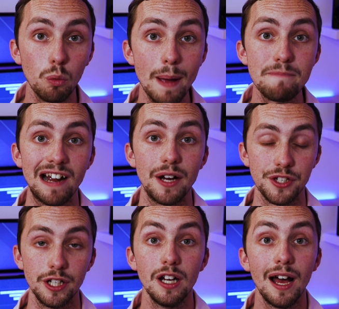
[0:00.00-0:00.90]
your web
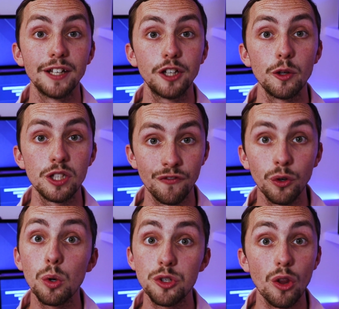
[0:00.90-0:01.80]
browser and go to
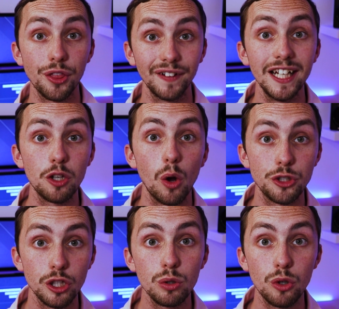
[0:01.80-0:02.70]

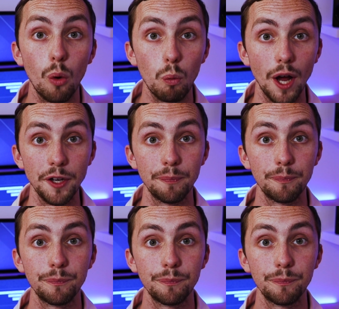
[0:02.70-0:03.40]
4.3.2.1.